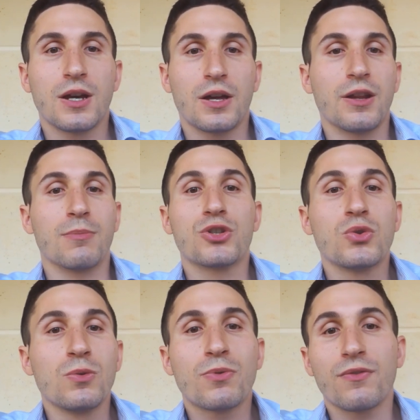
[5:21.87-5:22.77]
Number
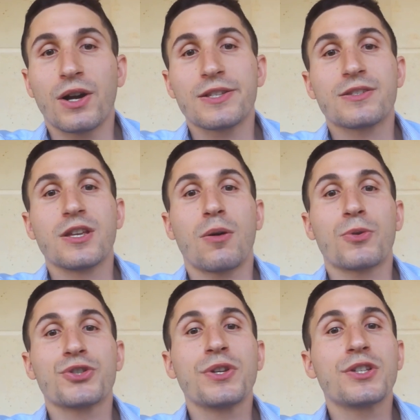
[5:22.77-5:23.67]
two, provides the
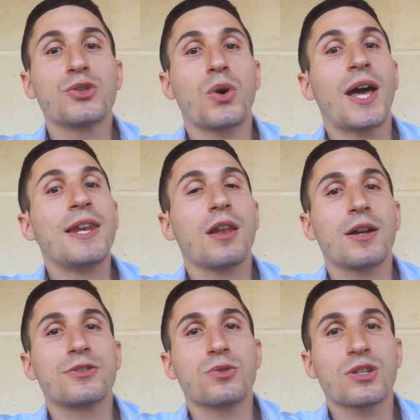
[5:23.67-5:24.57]
opportunity to
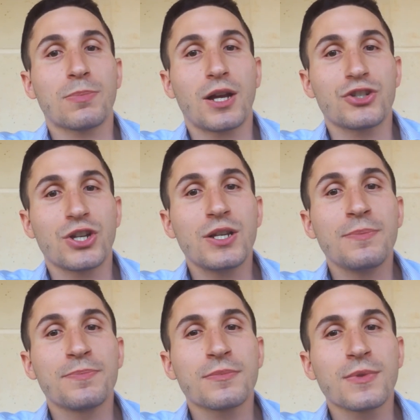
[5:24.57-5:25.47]
analyze your supply
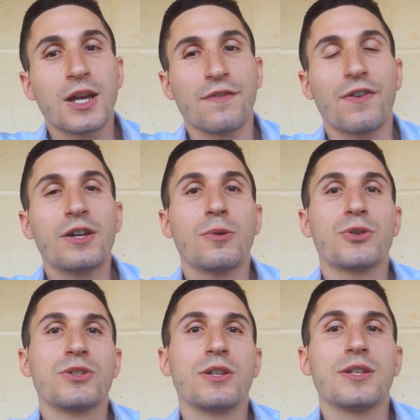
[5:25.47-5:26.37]
chain and find
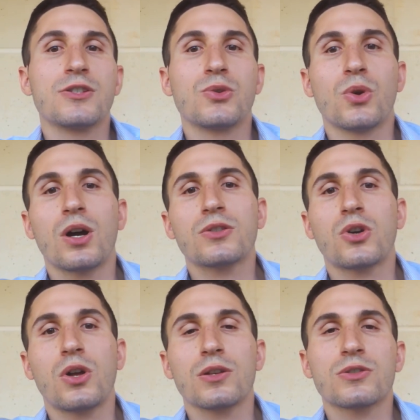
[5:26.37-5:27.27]
opportunities to cut
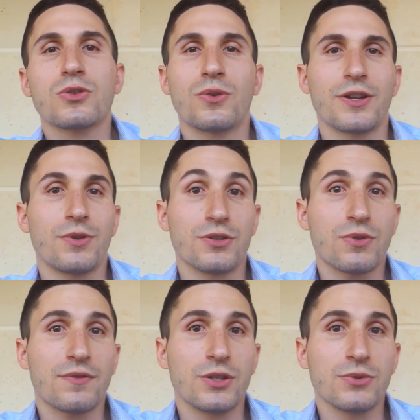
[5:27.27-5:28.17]
costs or increase
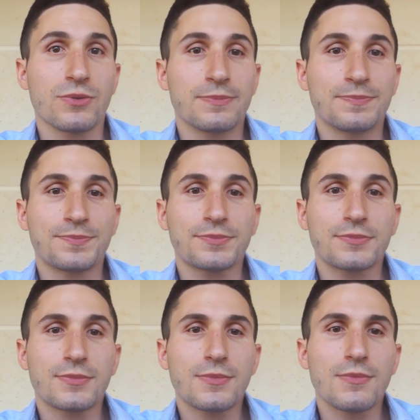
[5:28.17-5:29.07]
revenues.
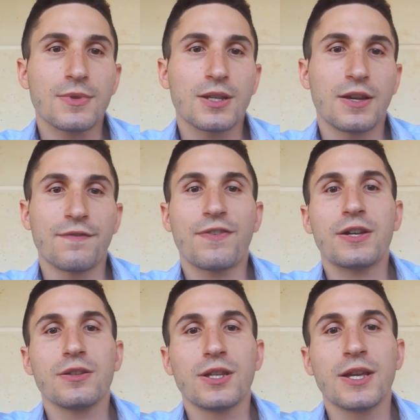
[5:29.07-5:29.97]
And
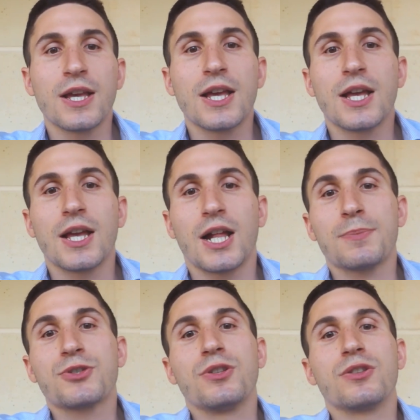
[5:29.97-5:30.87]
finally,
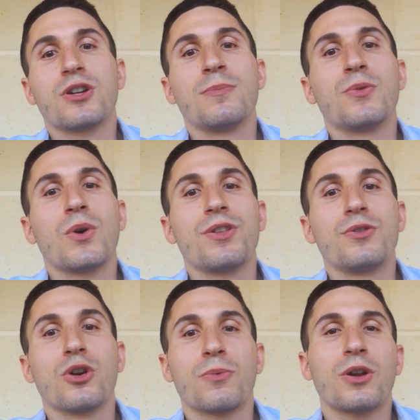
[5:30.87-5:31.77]
helps you determine whether
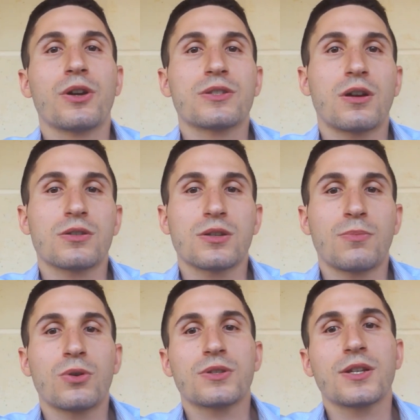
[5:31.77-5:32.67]
your products are
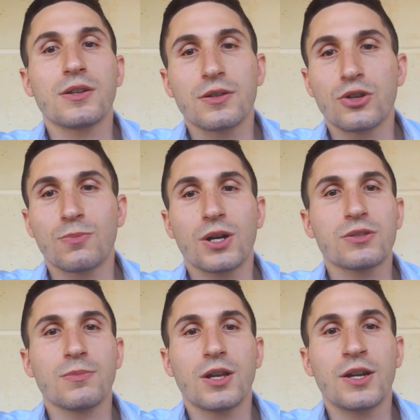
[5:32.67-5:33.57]
supporting your
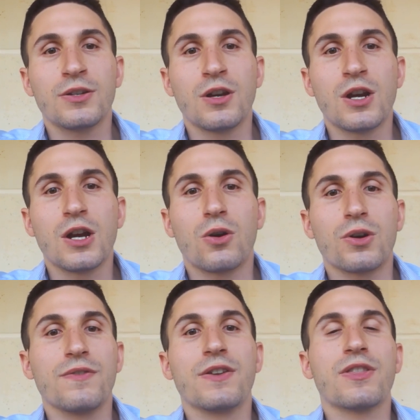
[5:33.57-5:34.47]
bottom line or
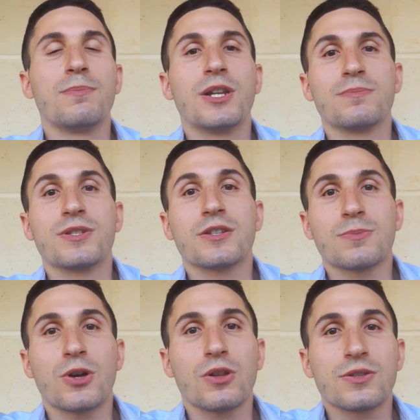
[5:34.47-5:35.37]
even if the business
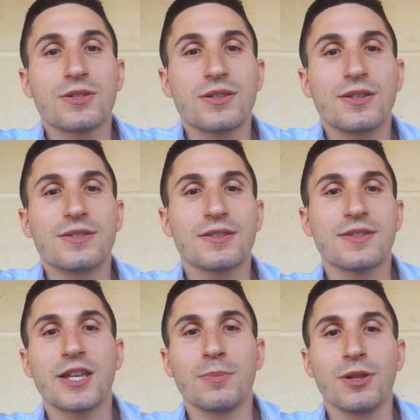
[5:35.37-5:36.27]
model is
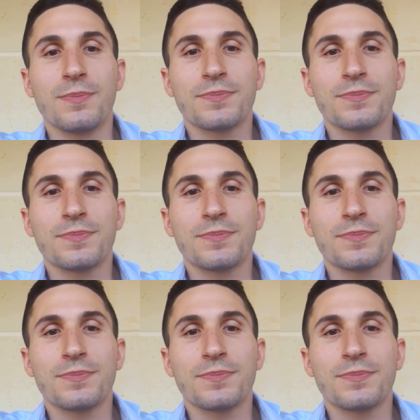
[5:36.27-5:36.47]
sustainable.